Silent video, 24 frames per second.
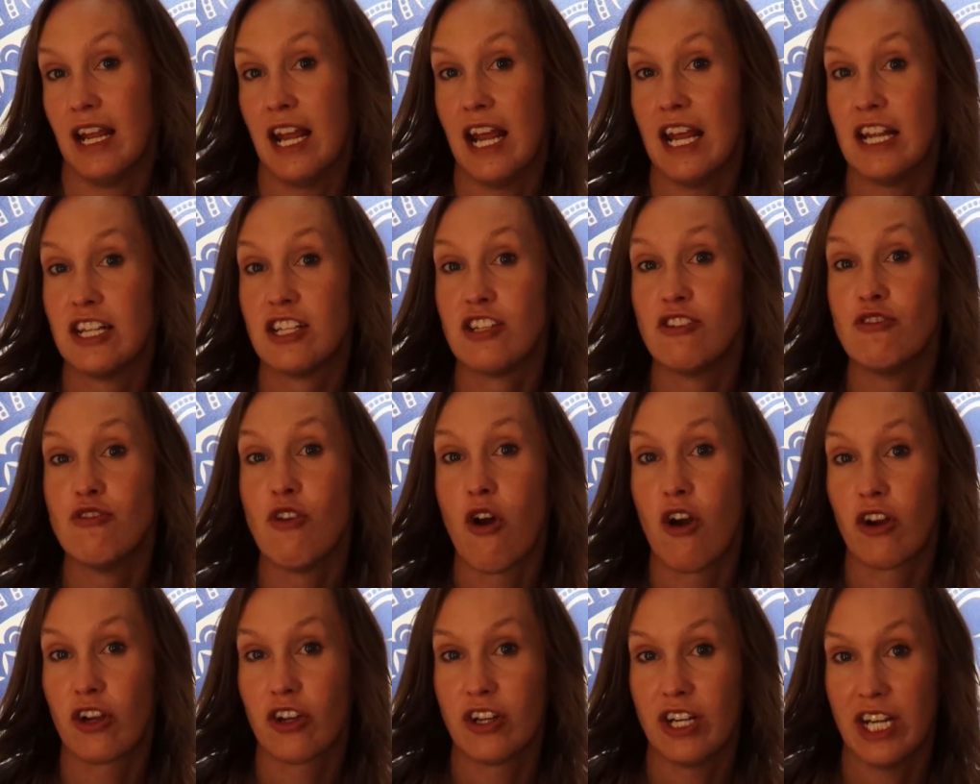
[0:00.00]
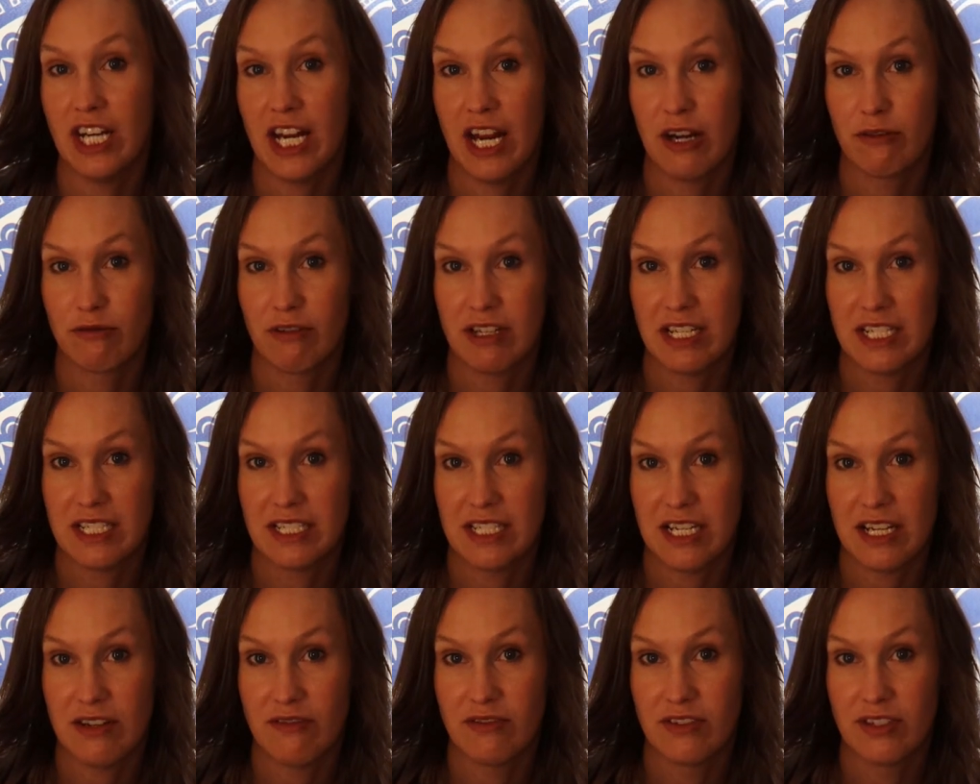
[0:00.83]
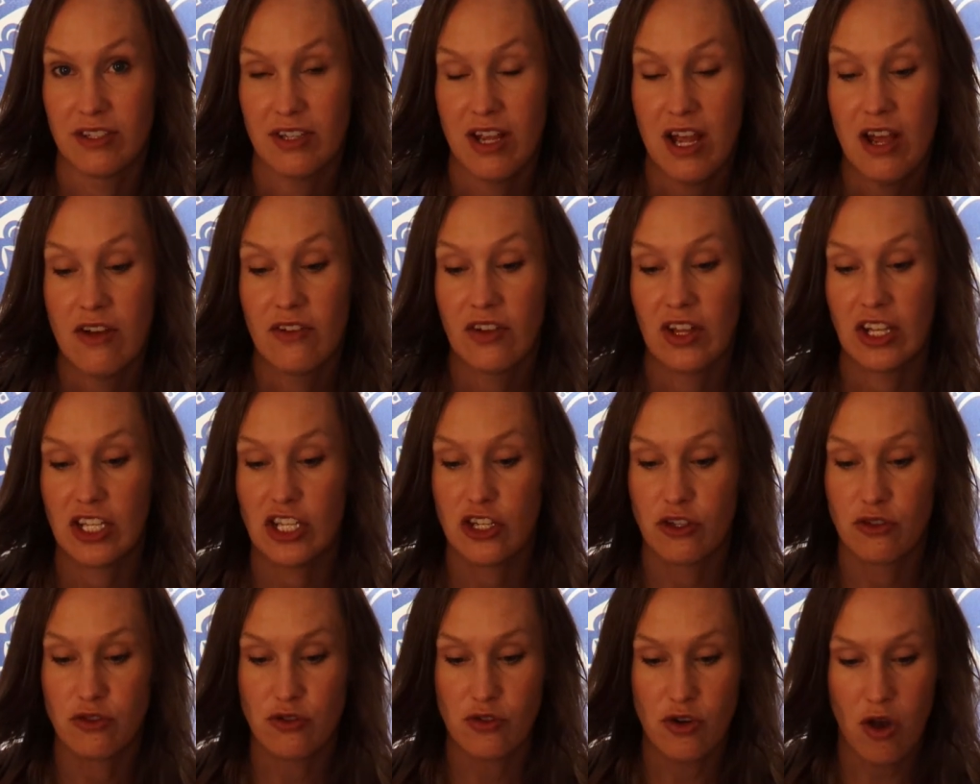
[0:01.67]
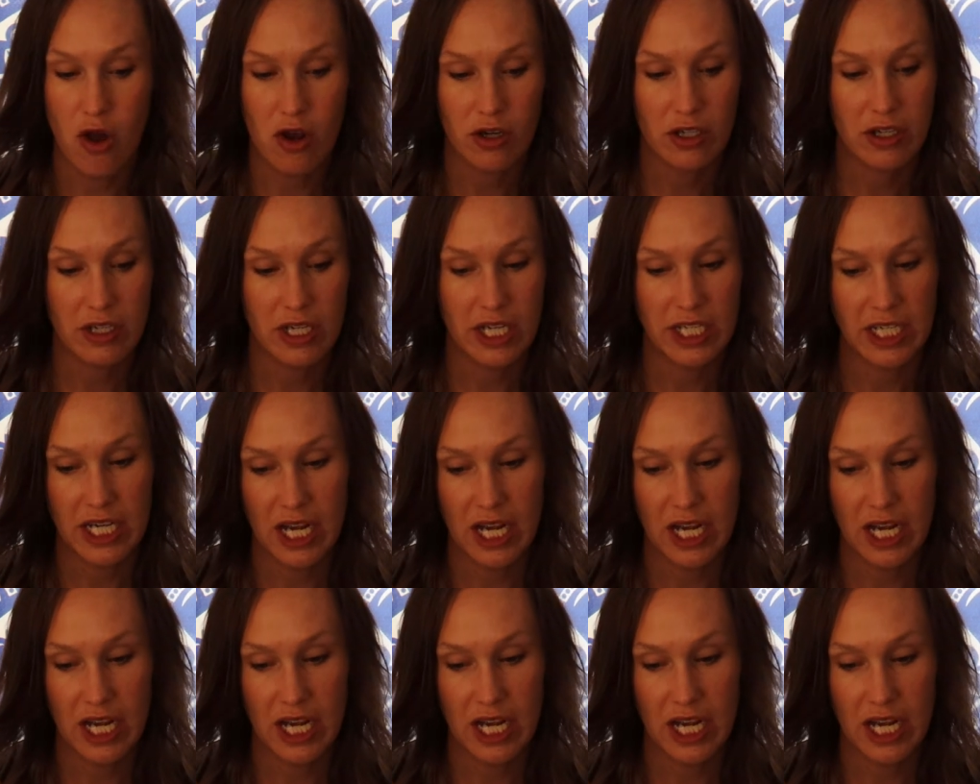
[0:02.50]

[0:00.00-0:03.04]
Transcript: not going to get received. Like, you're not going to